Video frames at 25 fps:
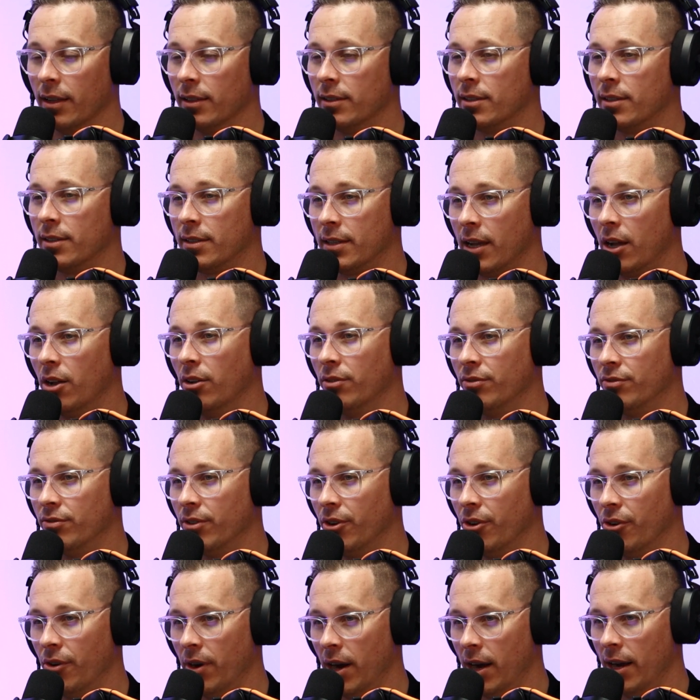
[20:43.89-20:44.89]
itself
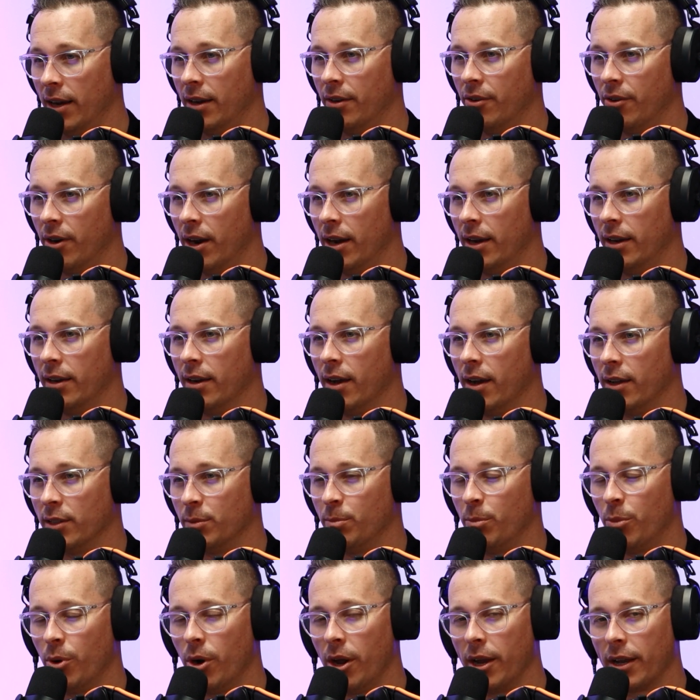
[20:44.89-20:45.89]
a really, really nice
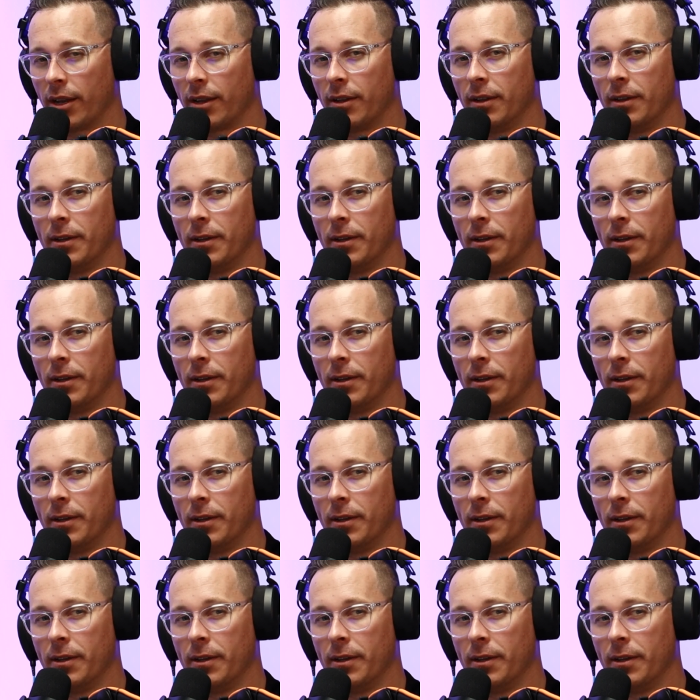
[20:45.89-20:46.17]
break.